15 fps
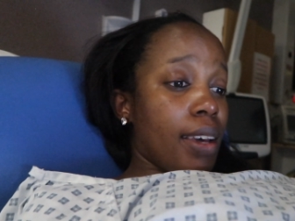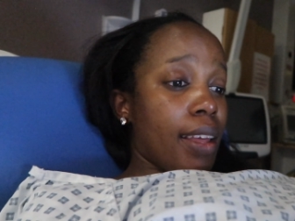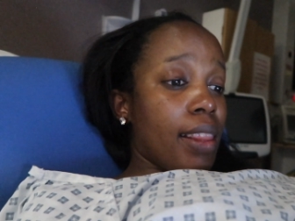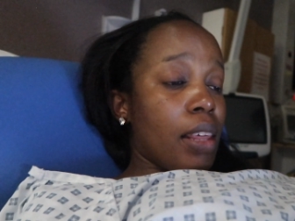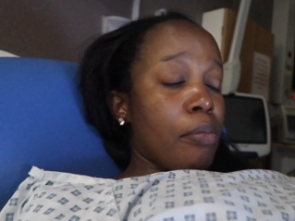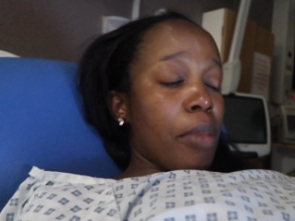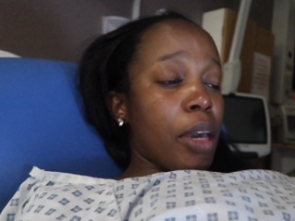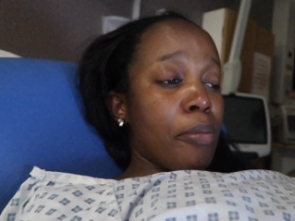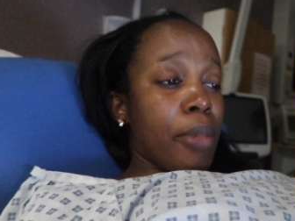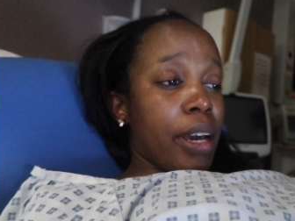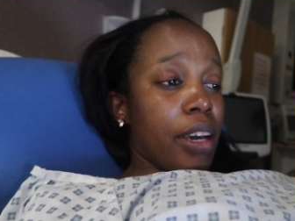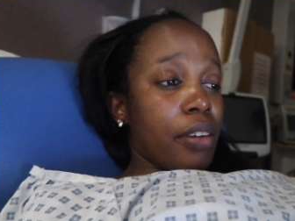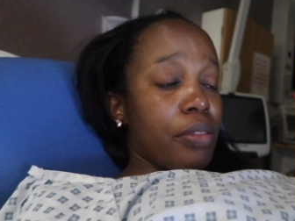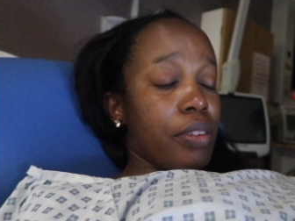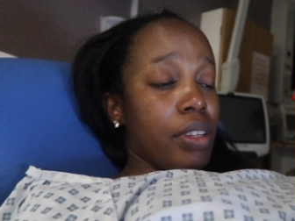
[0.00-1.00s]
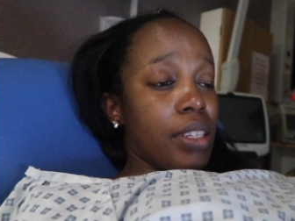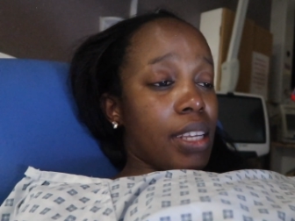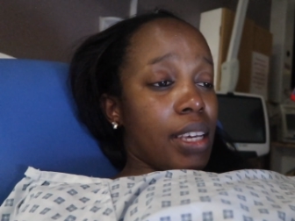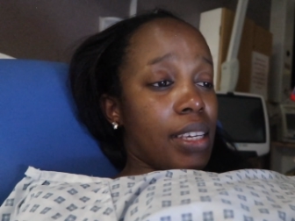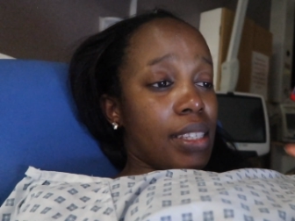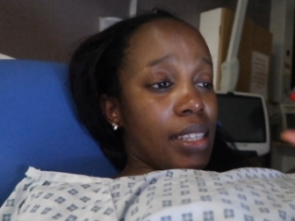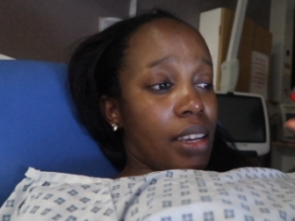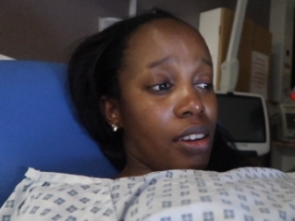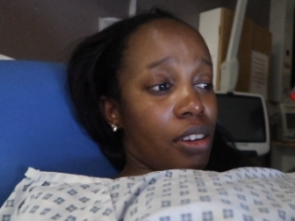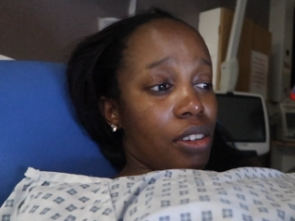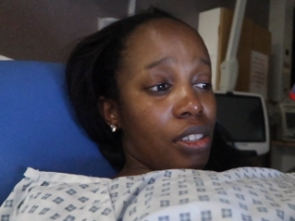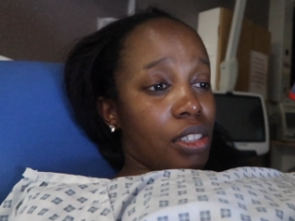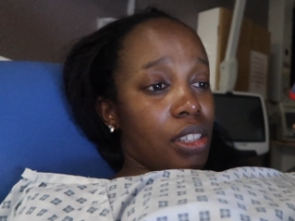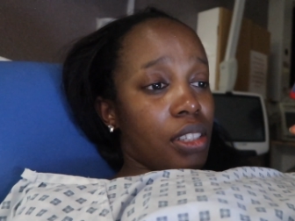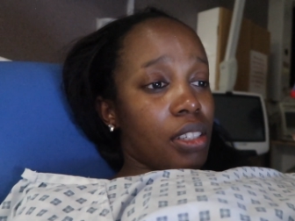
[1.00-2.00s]
And then my back feels like it's
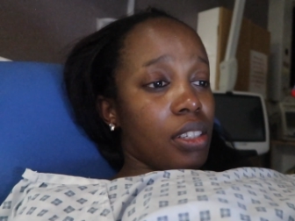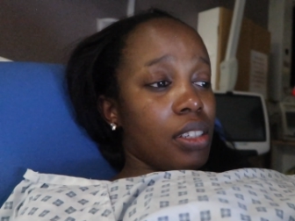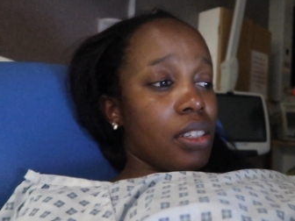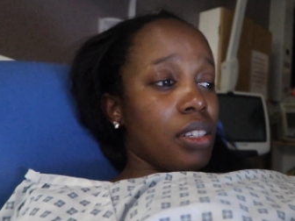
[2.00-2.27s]
arched